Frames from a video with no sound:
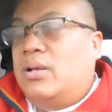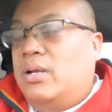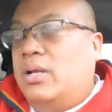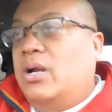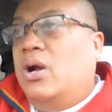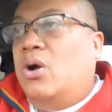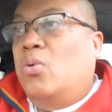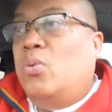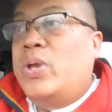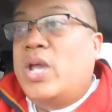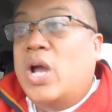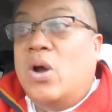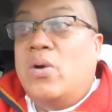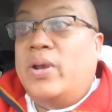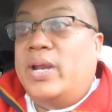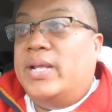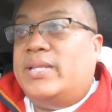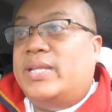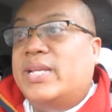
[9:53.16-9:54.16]
You know, we
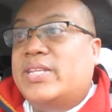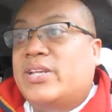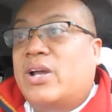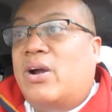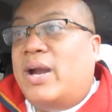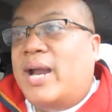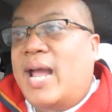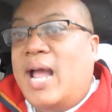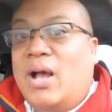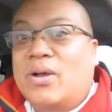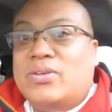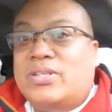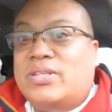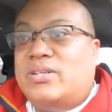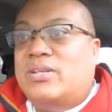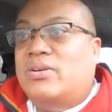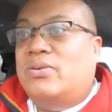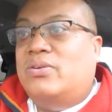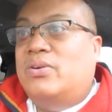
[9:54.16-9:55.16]
own it. It's our
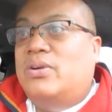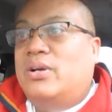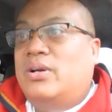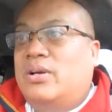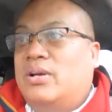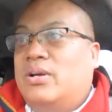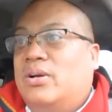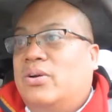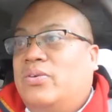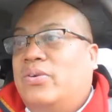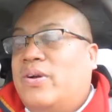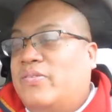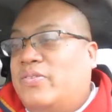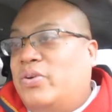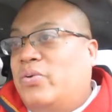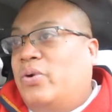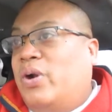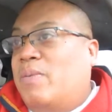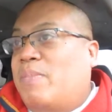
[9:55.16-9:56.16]
house. We don't have
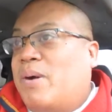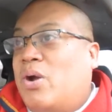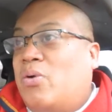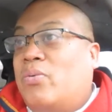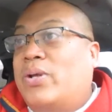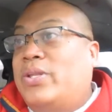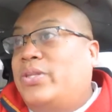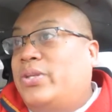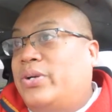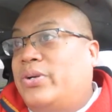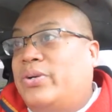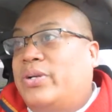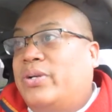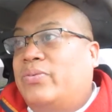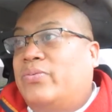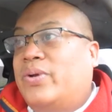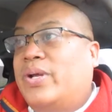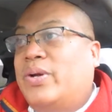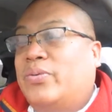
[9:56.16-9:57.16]
to worry about renter,
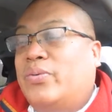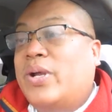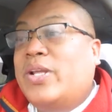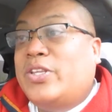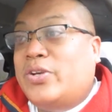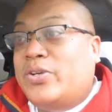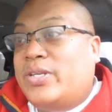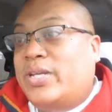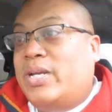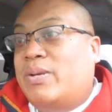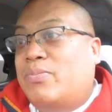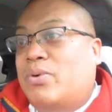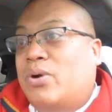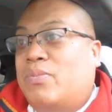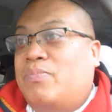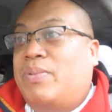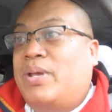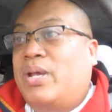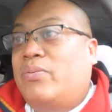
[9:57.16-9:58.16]
rent, renters
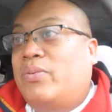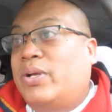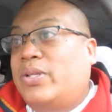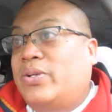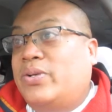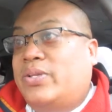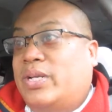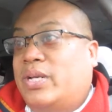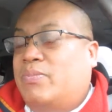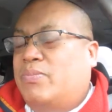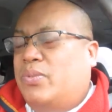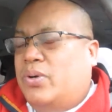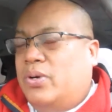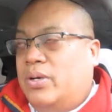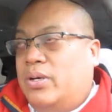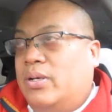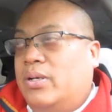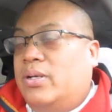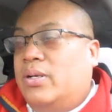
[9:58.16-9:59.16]
anymore, being renters anymore.